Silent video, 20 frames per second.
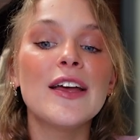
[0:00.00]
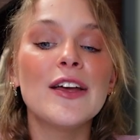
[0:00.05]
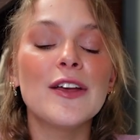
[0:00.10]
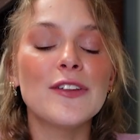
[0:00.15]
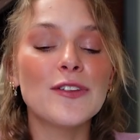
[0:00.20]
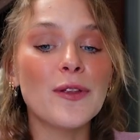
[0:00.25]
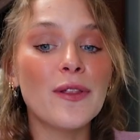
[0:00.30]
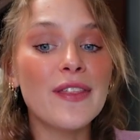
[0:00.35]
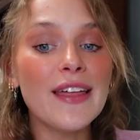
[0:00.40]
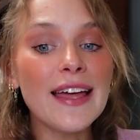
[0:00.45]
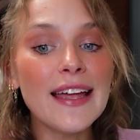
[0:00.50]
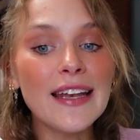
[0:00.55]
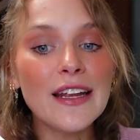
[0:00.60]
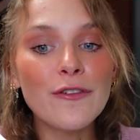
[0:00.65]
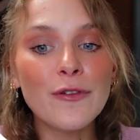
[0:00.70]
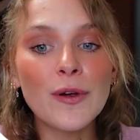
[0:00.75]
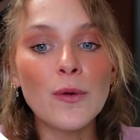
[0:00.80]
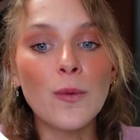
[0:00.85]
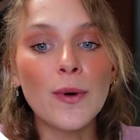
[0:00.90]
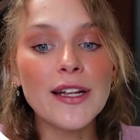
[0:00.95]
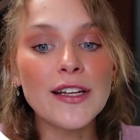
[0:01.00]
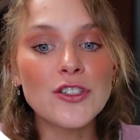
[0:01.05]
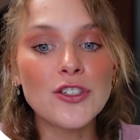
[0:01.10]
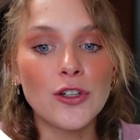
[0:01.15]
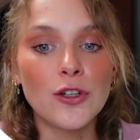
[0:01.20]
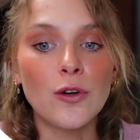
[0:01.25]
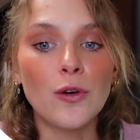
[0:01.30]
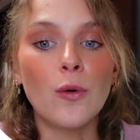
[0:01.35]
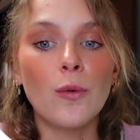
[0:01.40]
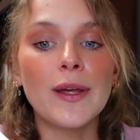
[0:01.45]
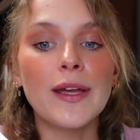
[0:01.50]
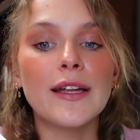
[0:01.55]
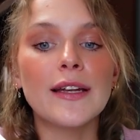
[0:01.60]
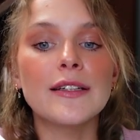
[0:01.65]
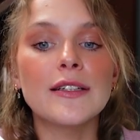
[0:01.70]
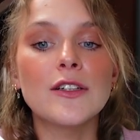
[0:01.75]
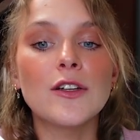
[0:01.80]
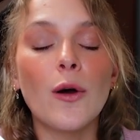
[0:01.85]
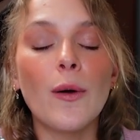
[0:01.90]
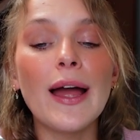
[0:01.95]
So then if we wanted to, we
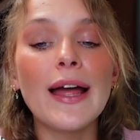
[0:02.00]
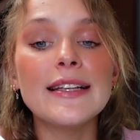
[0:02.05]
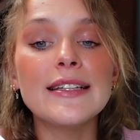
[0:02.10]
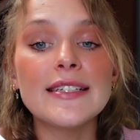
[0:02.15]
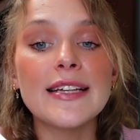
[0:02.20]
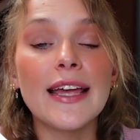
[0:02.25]
can go ahead and